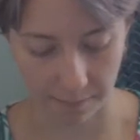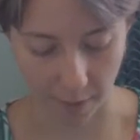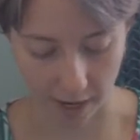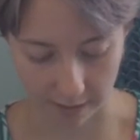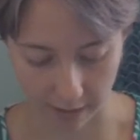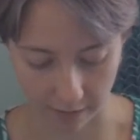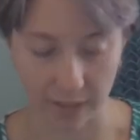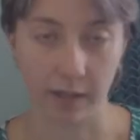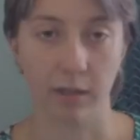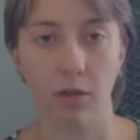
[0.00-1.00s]
but there's
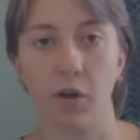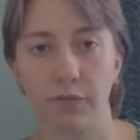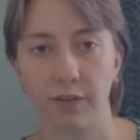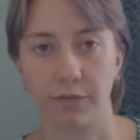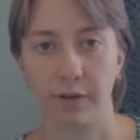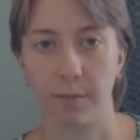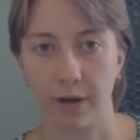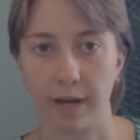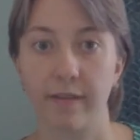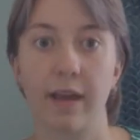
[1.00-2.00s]
been a lot of different
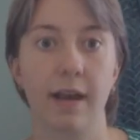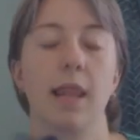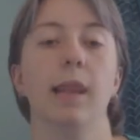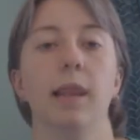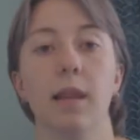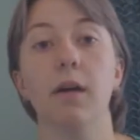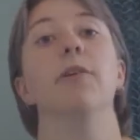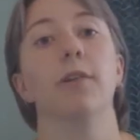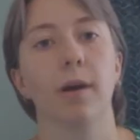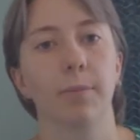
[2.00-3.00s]
upgrades, and I love
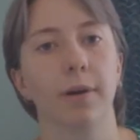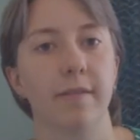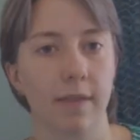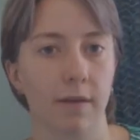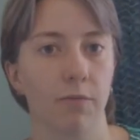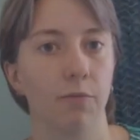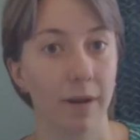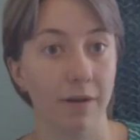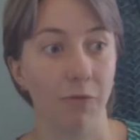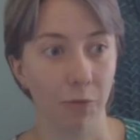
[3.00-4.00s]
those upgrades. They've
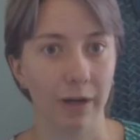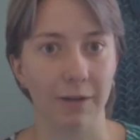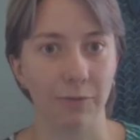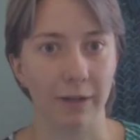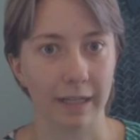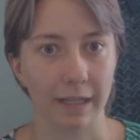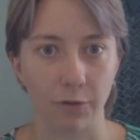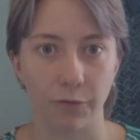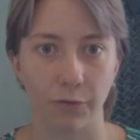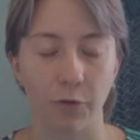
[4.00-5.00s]
been really
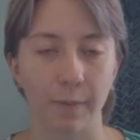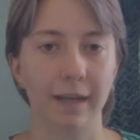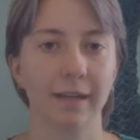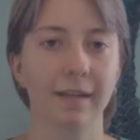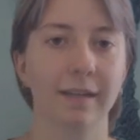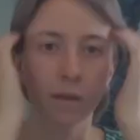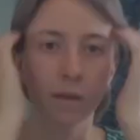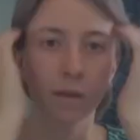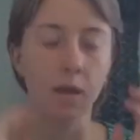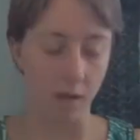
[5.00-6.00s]
good for me.
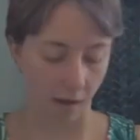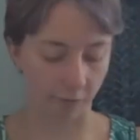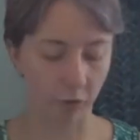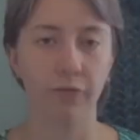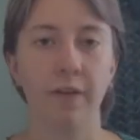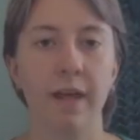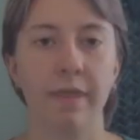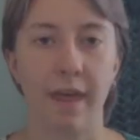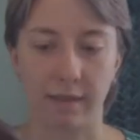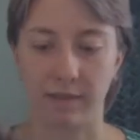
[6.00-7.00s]
I've also found
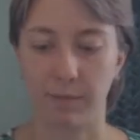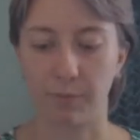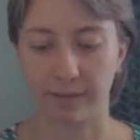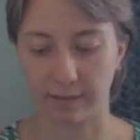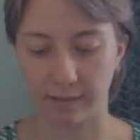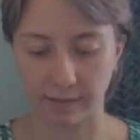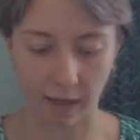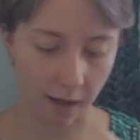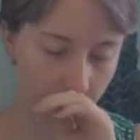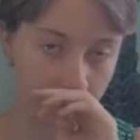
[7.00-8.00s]
that the tip protectors
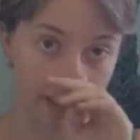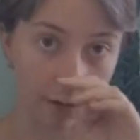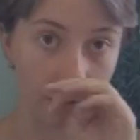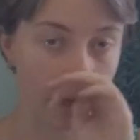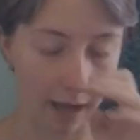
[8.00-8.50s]
are really good